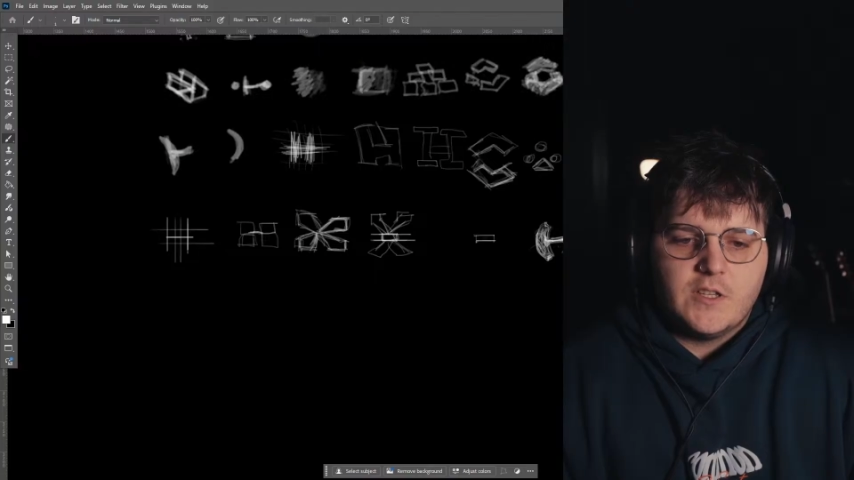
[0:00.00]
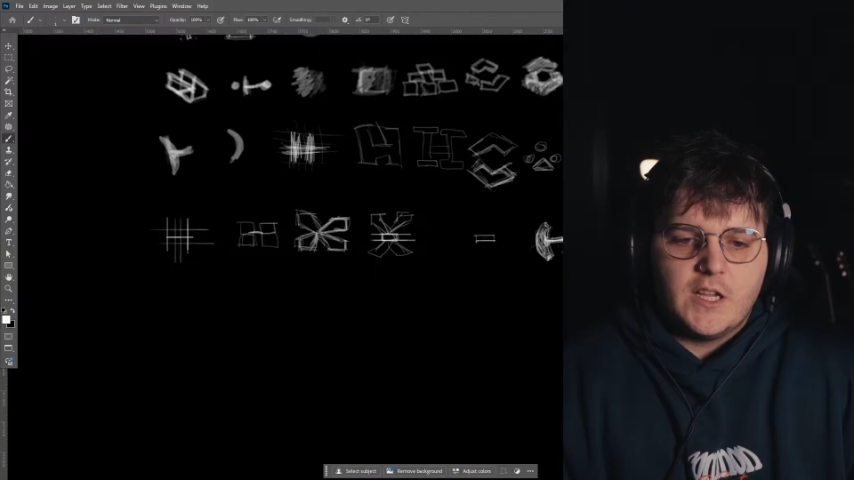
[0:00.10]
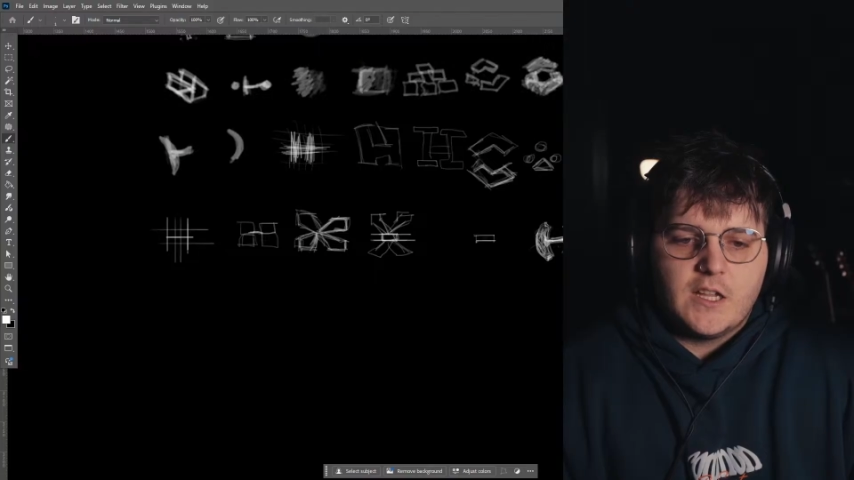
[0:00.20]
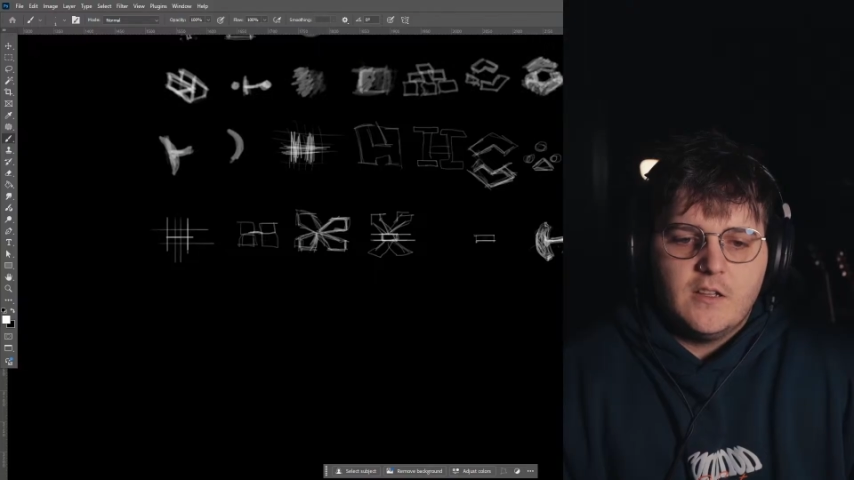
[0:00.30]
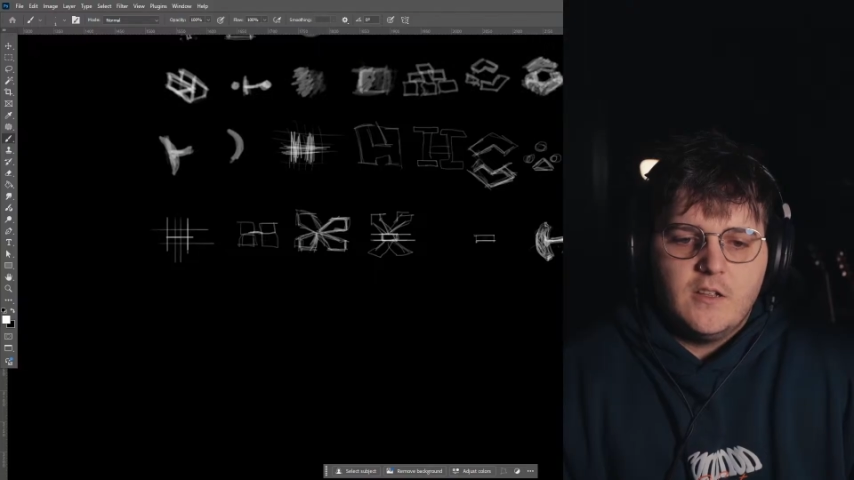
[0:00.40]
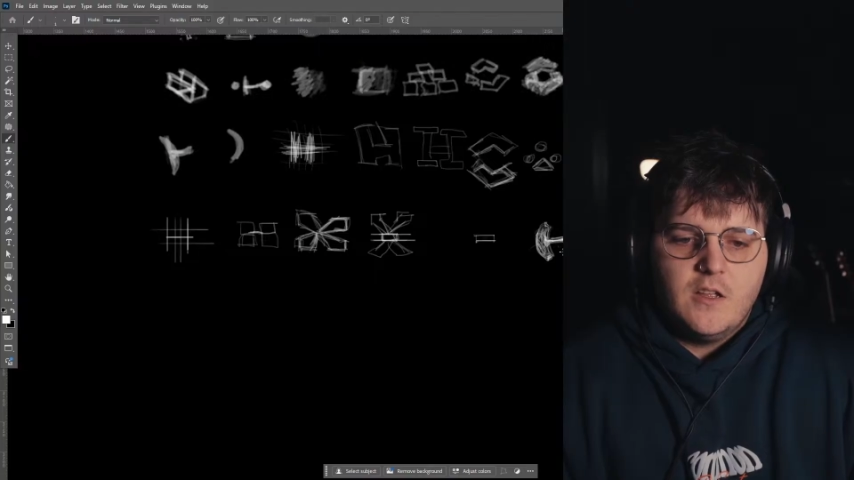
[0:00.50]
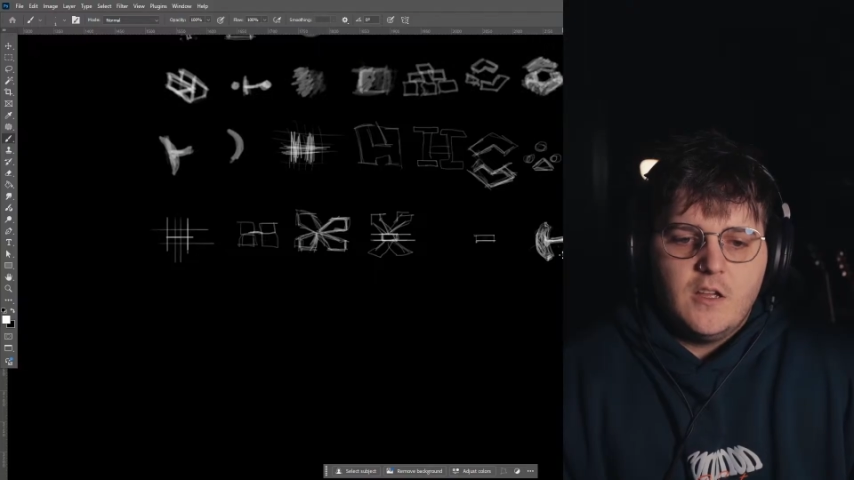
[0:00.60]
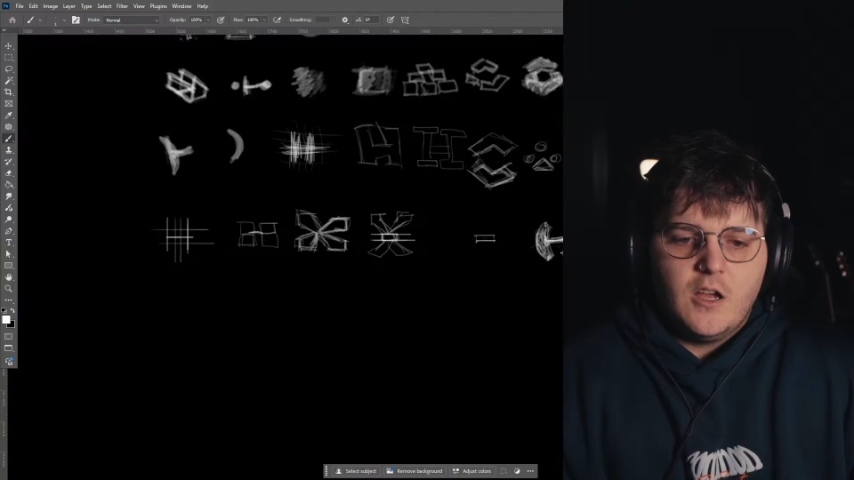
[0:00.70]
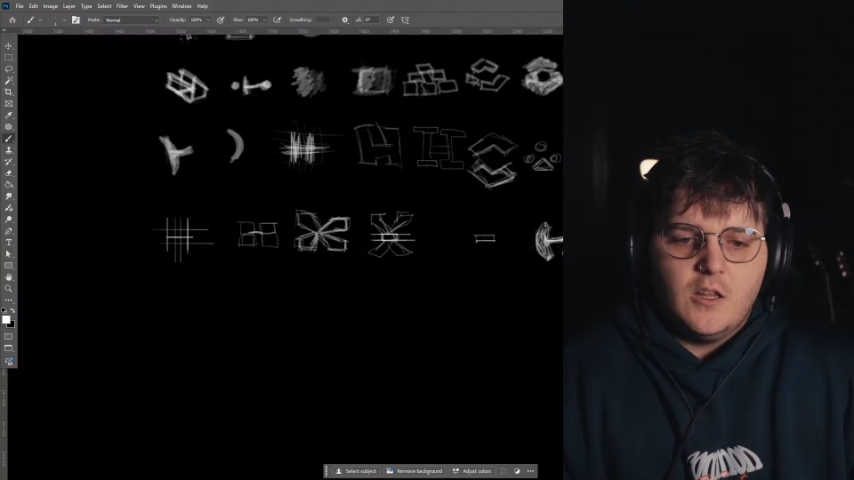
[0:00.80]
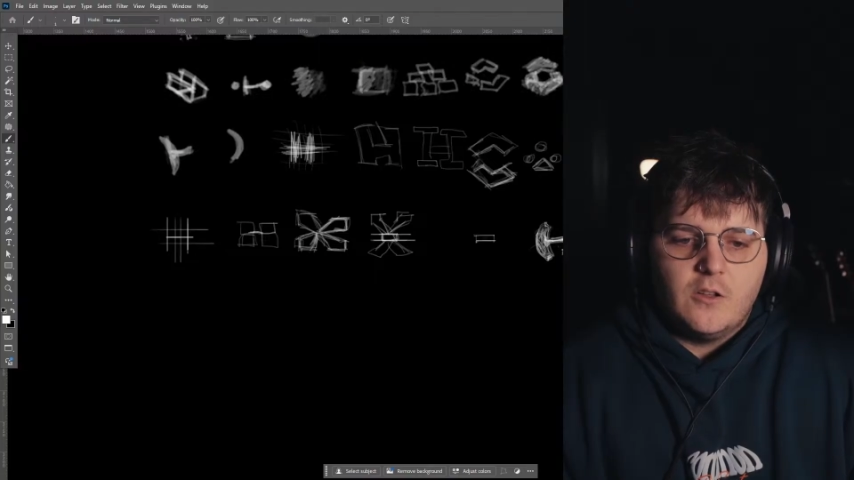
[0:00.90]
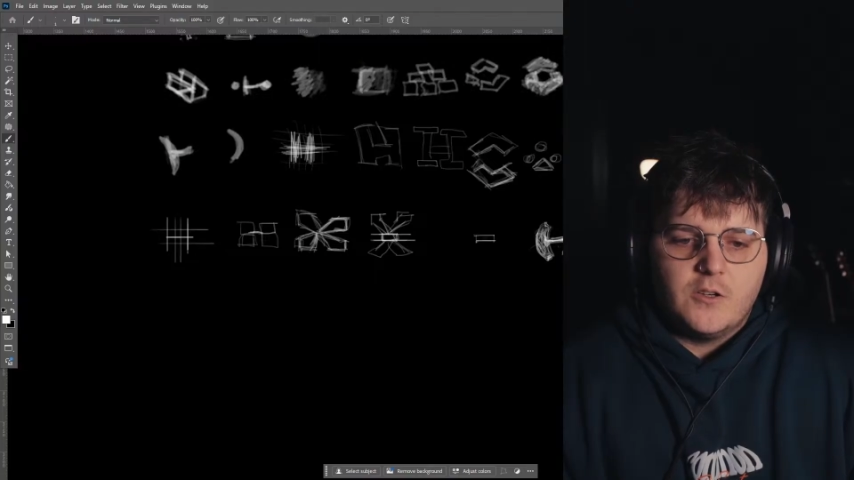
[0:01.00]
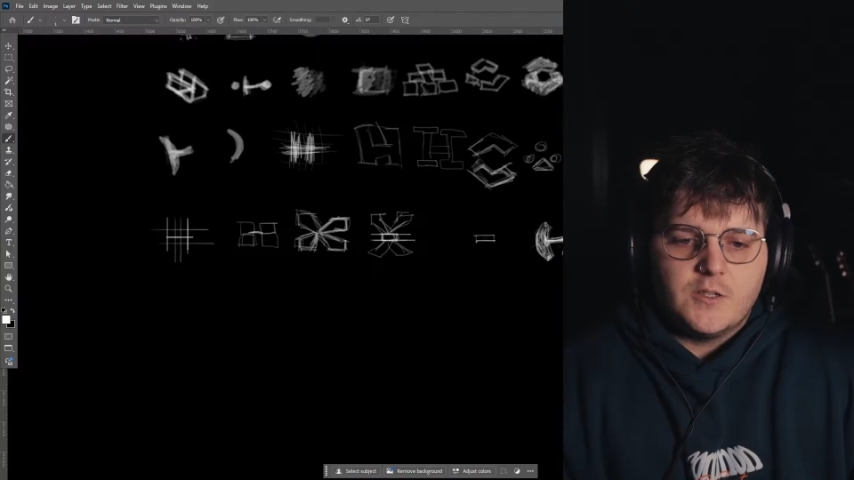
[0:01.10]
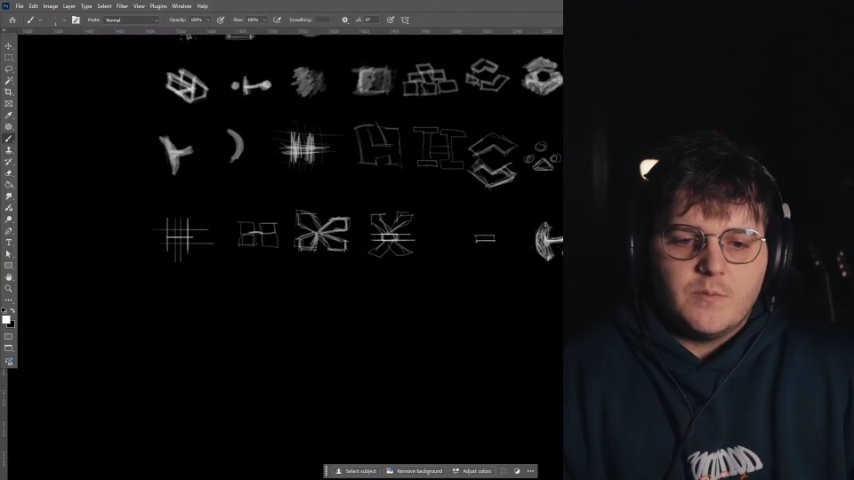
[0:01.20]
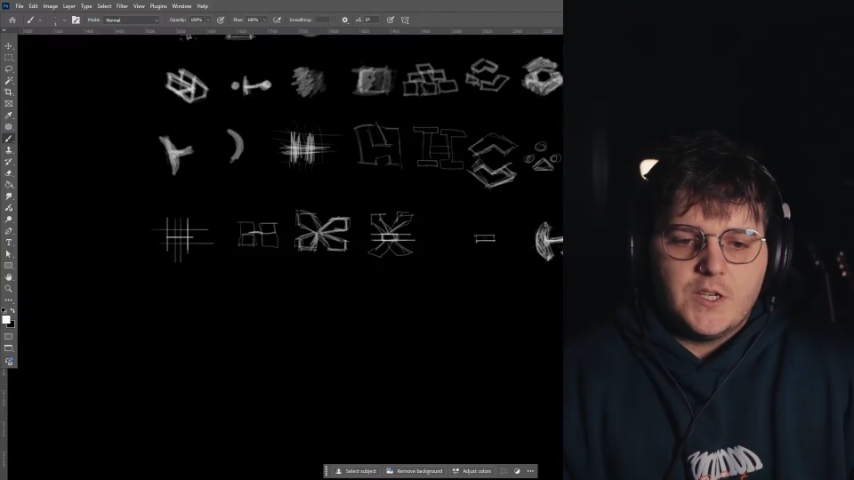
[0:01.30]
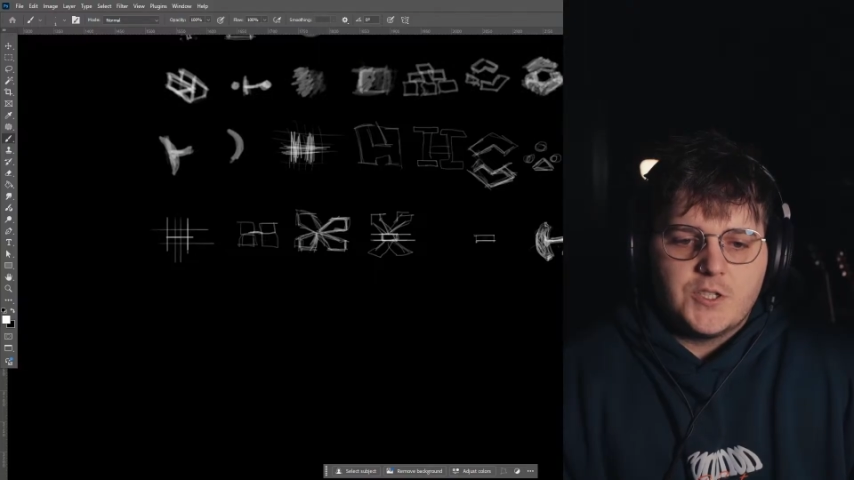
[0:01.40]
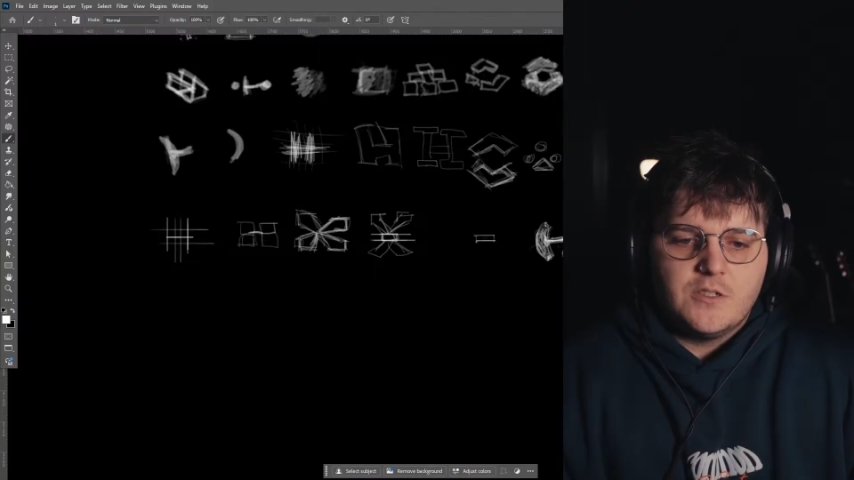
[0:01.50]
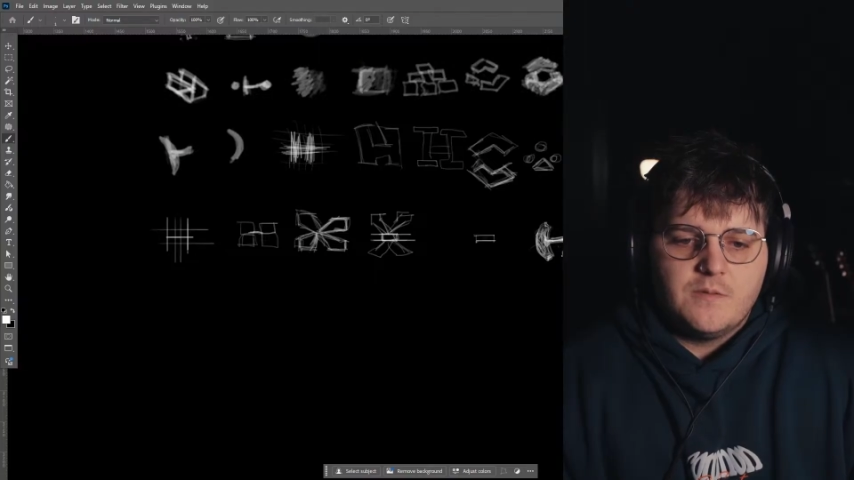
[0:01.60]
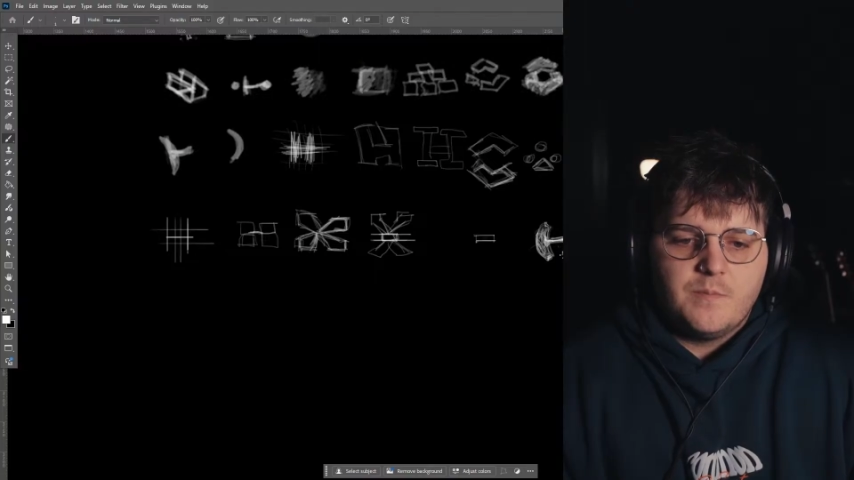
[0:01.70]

like a lot of dimension.